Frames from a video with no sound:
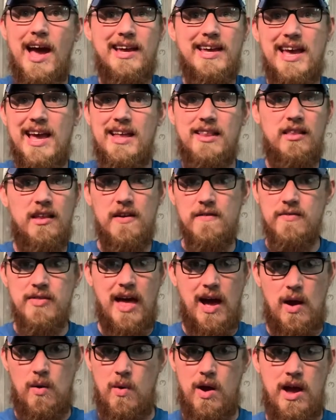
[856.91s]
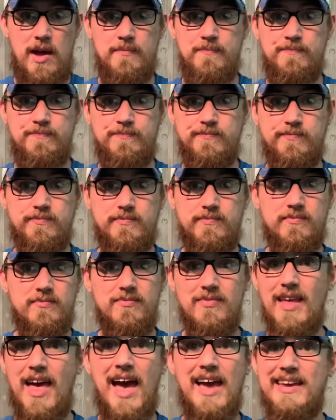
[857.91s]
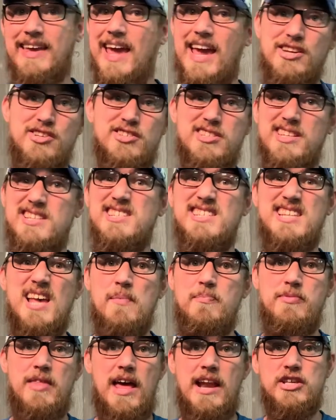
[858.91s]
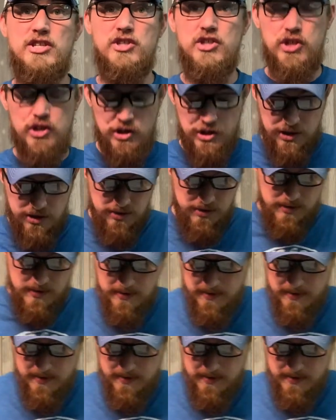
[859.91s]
I can't live that way. I can't just accept that as good.